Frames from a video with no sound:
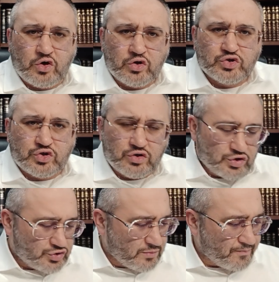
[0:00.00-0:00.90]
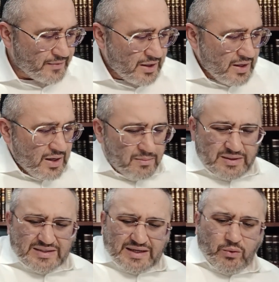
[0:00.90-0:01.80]
Kodesh Kedoshim.
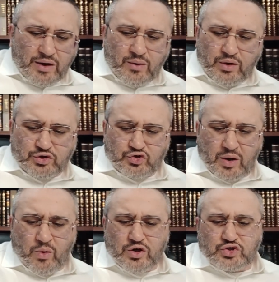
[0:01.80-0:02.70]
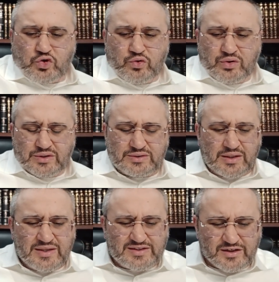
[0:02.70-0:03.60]
But that's not what I want to show you. I want to show you this.
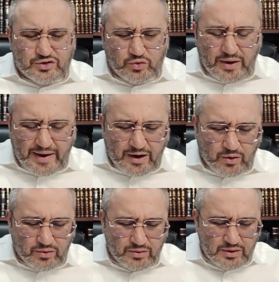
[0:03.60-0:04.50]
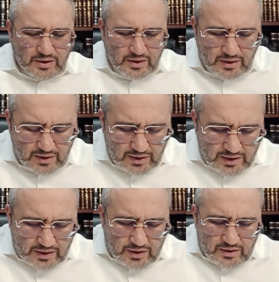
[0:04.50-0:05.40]
Listen to how
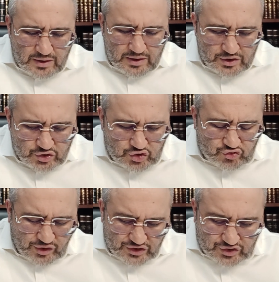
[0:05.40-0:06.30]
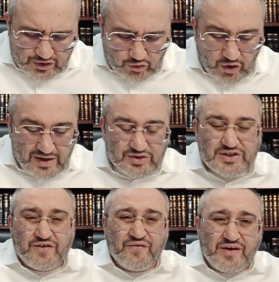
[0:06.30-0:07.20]
stringent or how
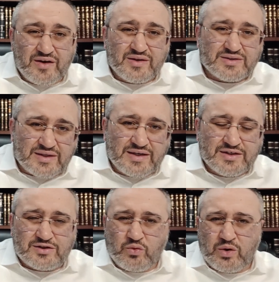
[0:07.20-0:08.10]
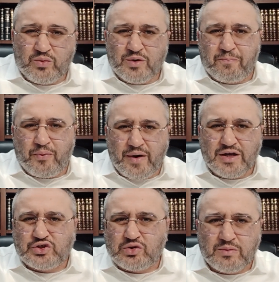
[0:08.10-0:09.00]
severe this is when we're
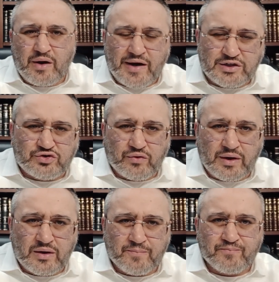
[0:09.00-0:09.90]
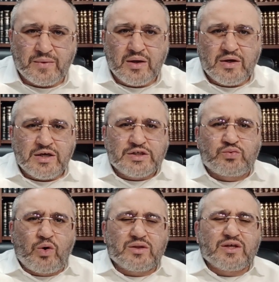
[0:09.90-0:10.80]
praying Shemona Esrei.
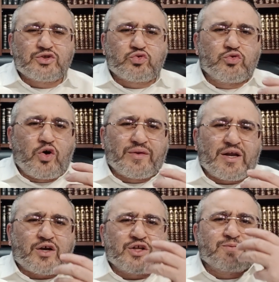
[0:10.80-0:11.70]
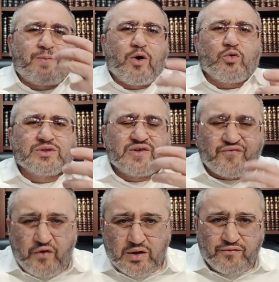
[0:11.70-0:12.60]
It's one thing to know that HaKadosh Baruch Hu is in
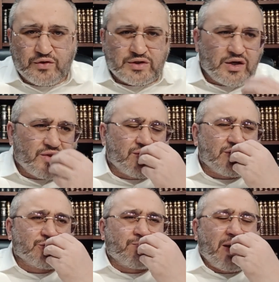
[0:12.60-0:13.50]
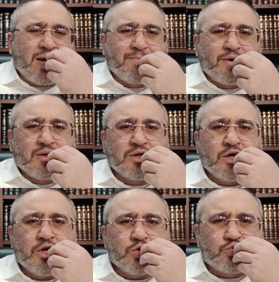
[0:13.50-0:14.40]
front of you. It's another thing to be able
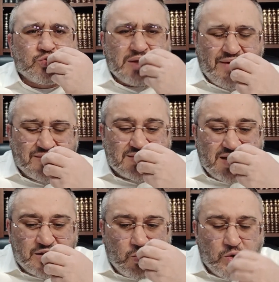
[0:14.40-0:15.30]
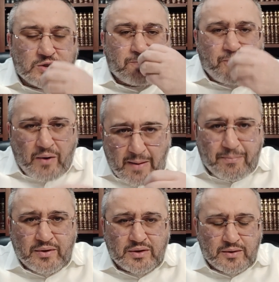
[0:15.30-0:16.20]
to daven saying the words
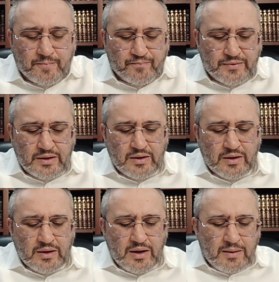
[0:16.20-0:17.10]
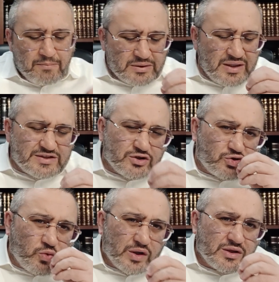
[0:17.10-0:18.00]
properly. But listen
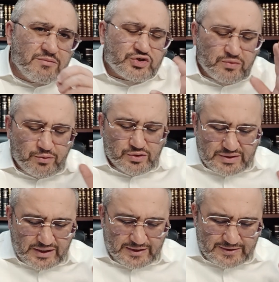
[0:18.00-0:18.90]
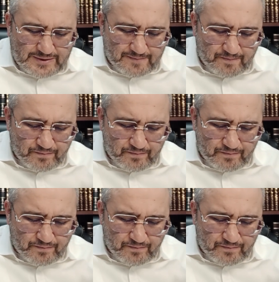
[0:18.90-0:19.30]
to what the Mishnah Berurah says.